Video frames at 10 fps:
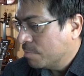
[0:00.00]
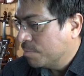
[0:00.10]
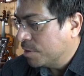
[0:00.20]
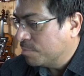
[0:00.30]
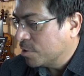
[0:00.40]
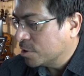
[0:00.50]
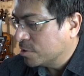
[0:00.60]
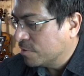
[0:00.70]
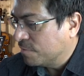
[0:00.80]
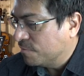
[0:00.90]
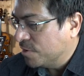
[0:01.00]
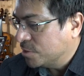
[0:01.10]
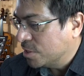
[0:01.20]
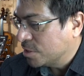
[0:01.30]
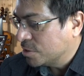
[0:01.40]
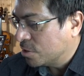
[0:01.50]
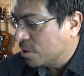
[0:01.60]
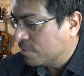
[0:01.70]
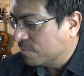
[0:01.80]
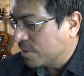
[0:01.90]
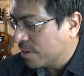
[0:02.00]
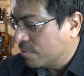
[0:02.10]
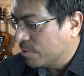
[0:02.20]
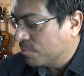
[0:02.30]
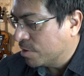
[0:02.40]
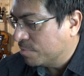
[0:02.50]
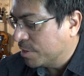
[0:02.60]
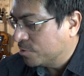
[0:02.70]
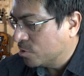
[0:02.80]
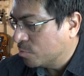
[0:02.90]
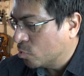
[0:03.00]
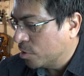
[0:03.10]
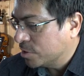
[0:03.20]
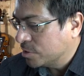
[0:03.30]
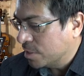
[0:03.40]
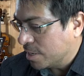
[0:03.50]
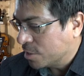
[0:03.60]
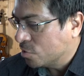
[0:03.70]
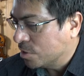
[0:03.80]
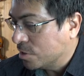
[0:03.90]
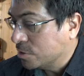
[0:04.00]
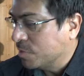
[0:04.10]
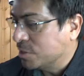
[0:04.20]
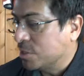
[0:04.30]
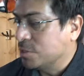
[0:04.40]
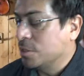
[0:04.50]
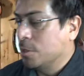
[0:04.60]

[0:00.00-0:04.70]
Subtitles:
but because of the physics of how a real metronome works, it actually does make sense.